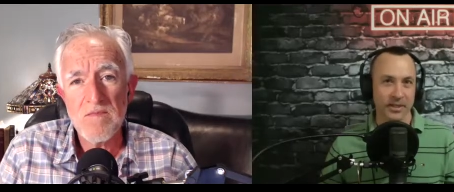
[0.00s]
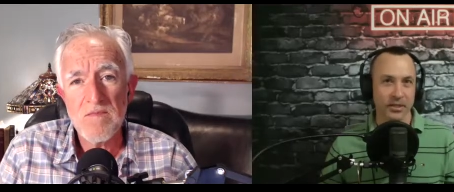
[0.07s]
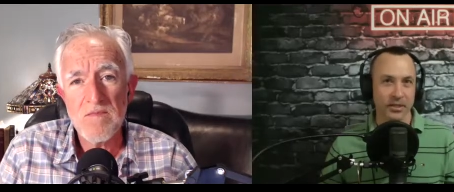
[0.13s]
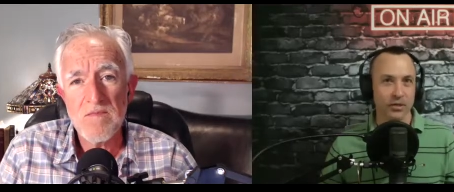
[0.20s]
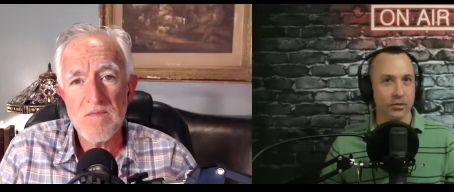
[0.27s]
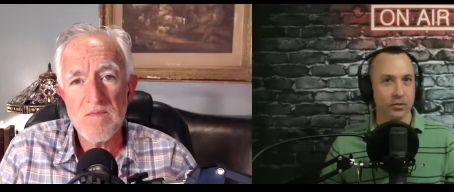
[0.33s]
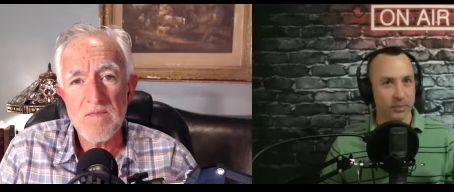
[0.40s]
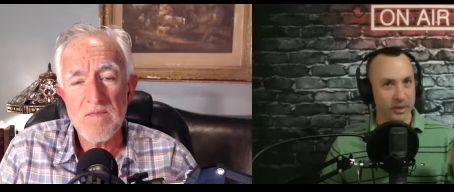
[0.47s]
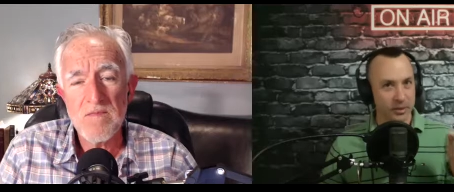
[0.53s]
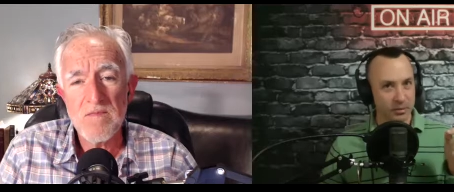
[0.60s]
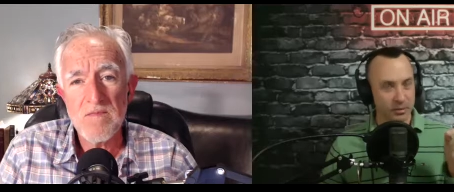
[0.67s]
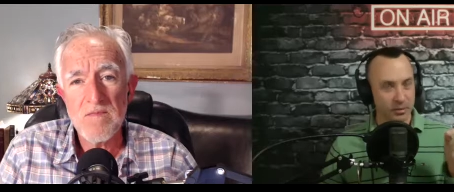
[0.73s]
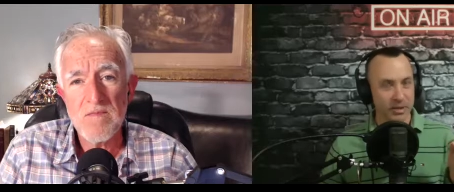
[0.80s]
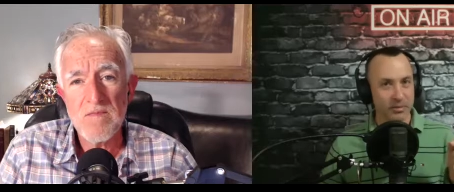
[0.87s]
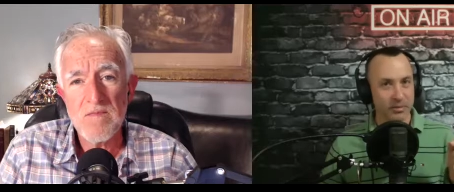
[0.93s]
Speaker 1: You must
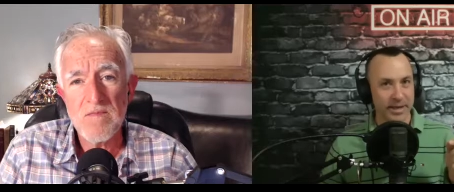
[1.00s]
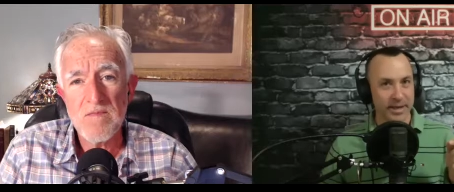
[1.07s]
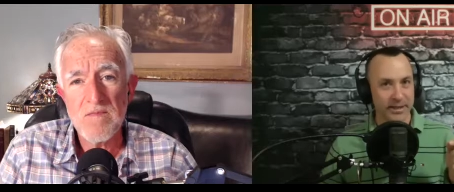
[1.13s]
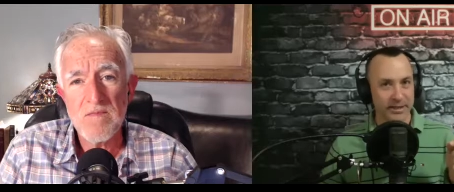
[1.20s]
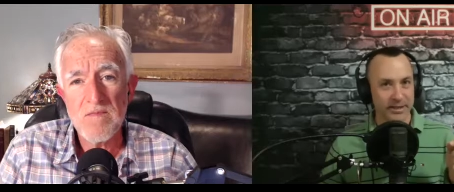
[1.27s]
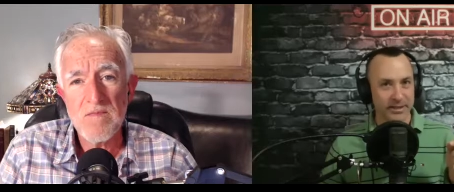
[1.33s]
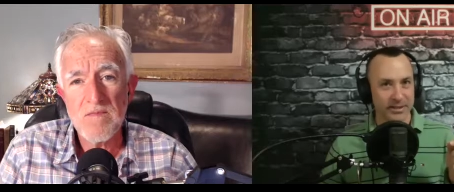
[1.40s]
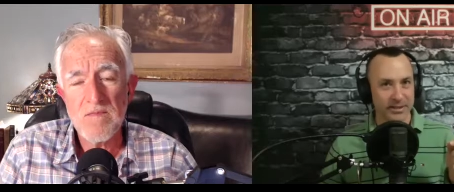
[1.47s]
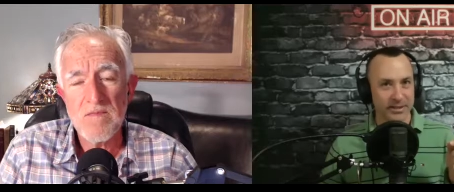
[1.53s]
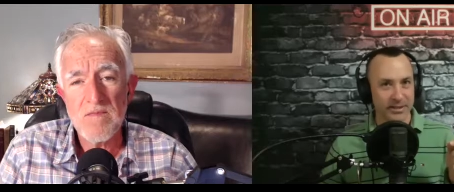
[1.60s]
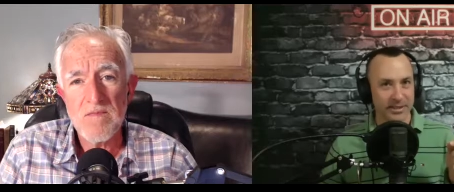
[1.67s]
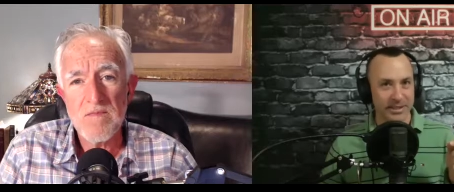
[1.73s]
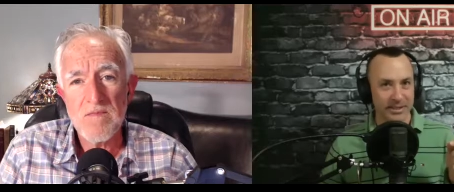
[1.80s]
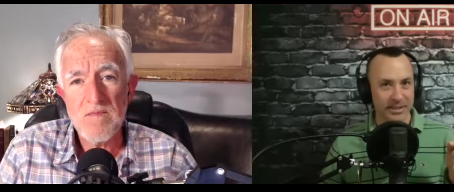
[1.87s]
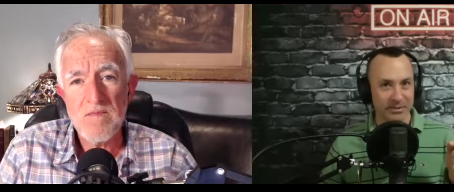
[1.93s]
be the best.
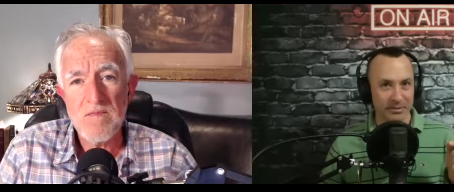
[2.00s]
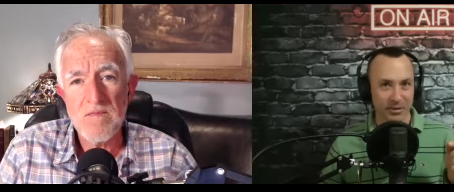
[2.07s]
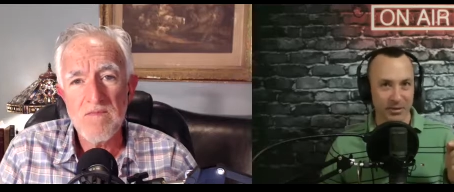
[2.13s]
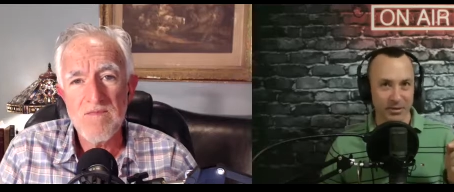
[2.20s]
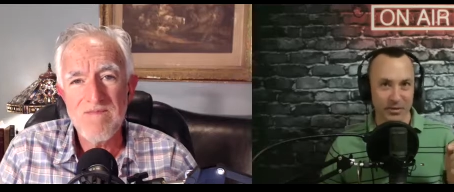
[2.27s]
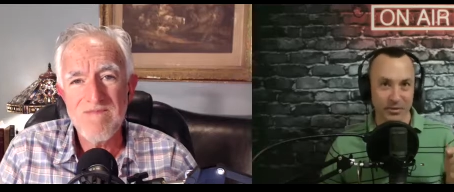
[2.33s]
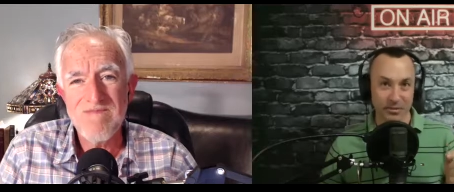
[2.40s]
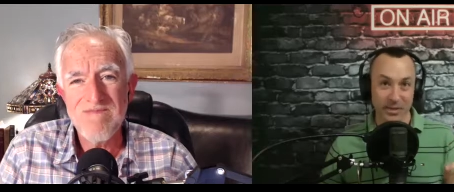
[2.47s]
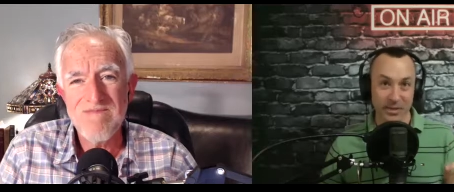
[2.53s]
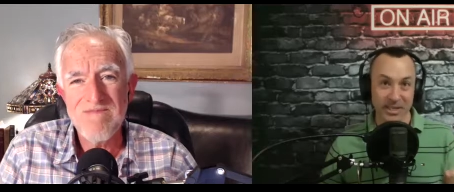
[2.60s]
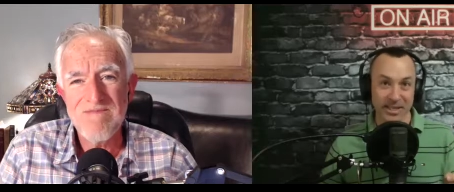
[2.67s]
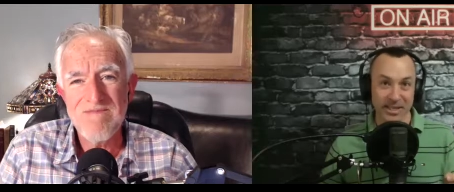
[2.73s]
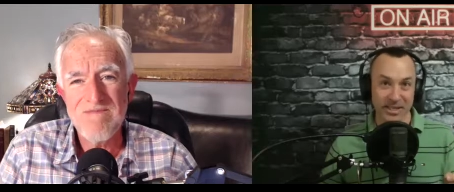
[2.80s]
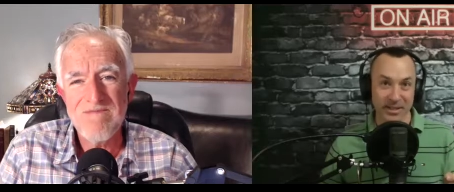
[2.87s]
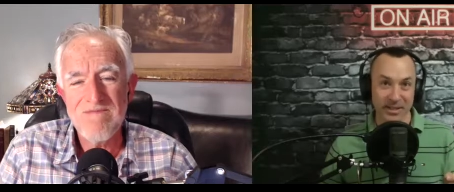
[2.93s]
And if there's a
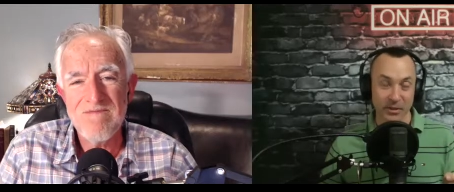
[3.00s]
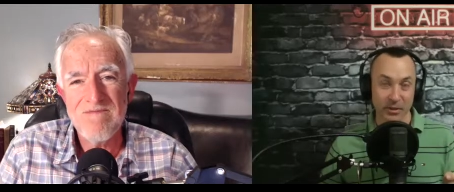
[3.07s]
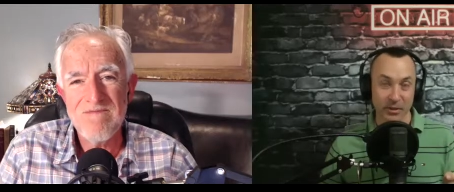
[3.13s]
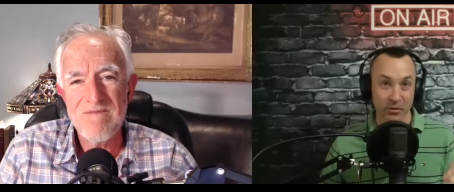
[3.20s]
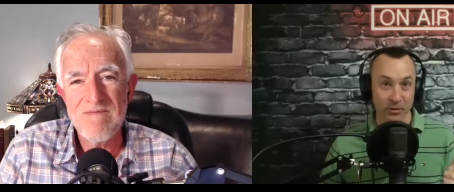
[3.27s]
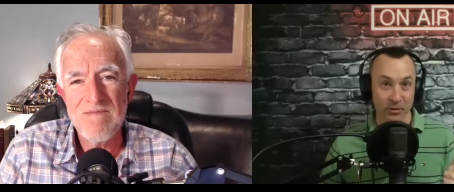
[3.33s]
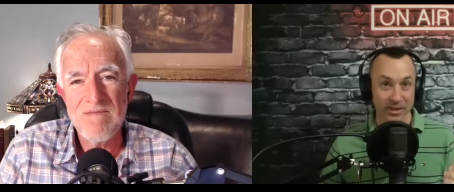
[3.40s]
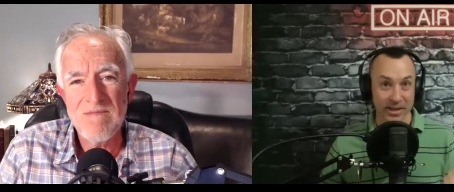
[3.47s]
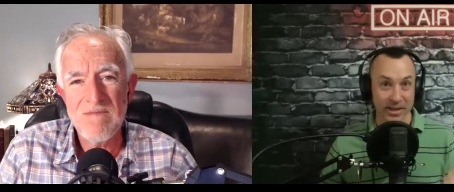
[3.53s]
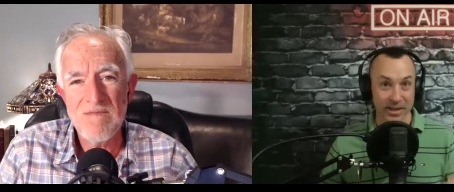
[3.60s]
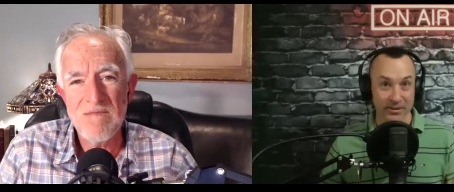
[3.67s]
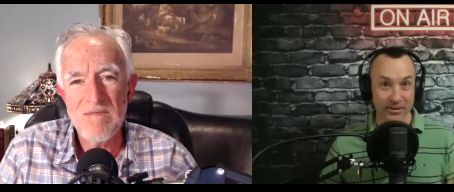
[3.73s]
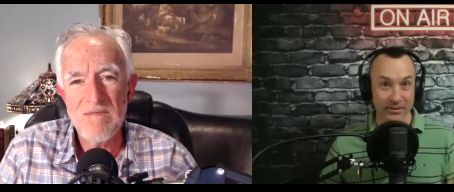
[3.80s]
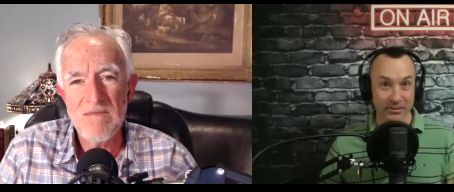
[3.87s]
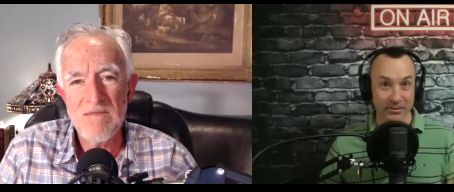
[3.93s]
B, three
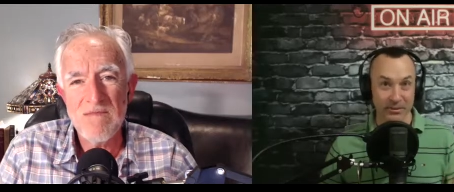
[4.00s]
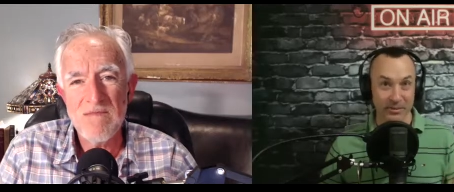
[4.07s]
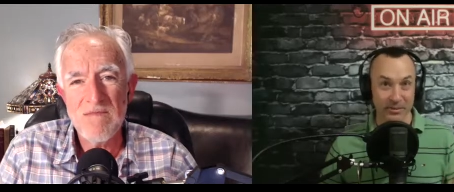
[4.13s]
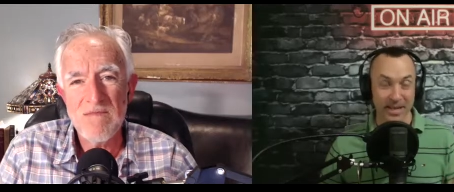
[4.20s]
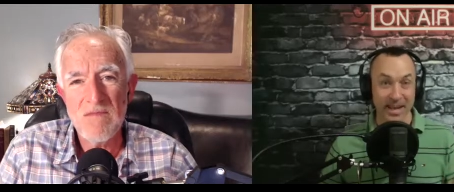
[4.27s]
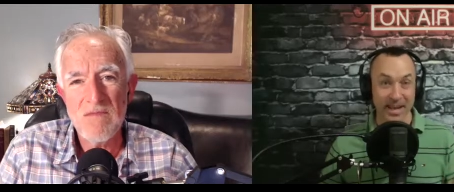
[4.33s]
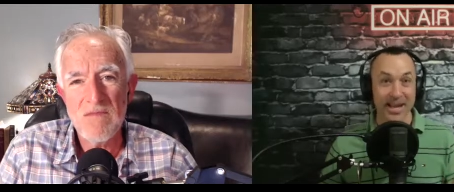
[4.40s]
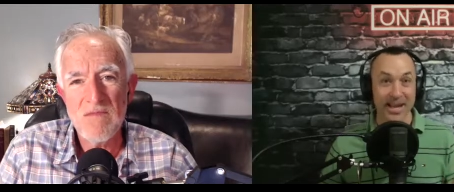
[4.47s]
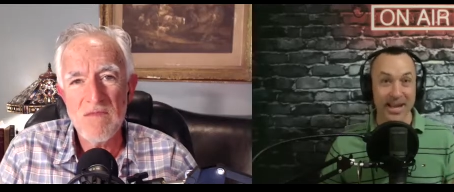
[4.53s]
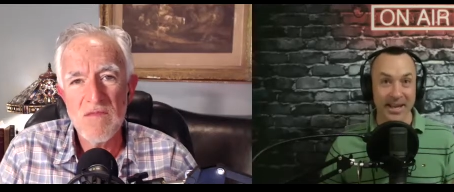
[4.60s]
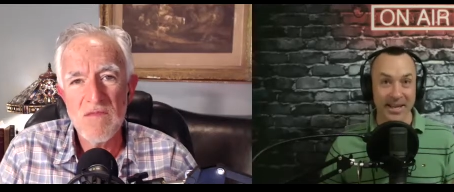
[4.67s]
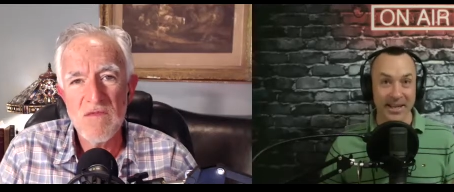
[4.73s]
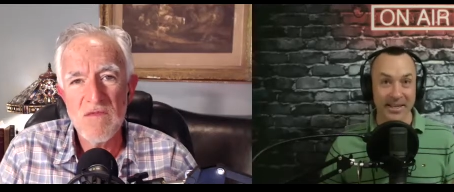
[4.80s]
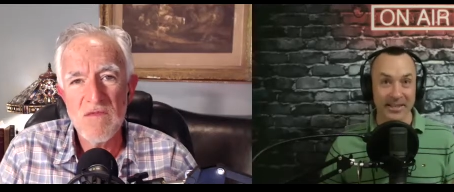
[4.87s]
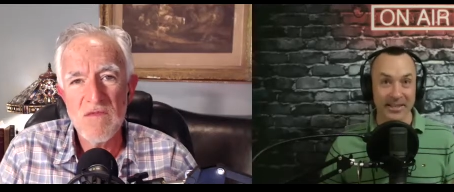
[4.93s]
down from the
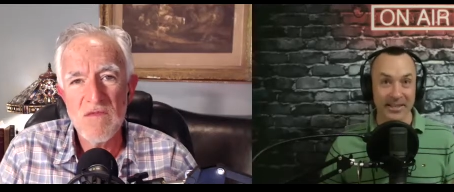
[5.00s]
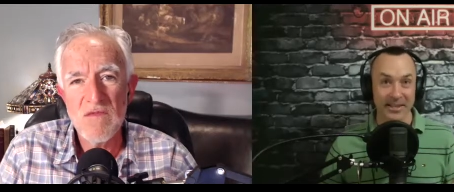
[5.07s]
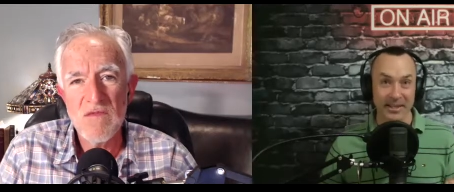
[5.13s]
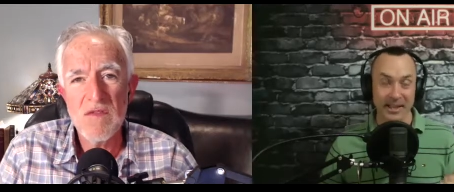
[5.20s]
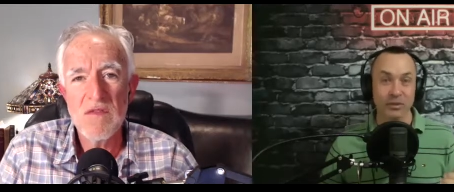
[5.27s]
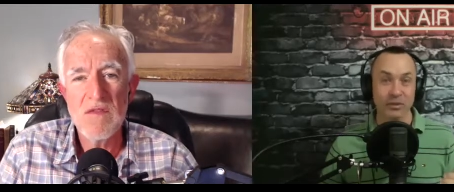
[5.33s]
A, like that's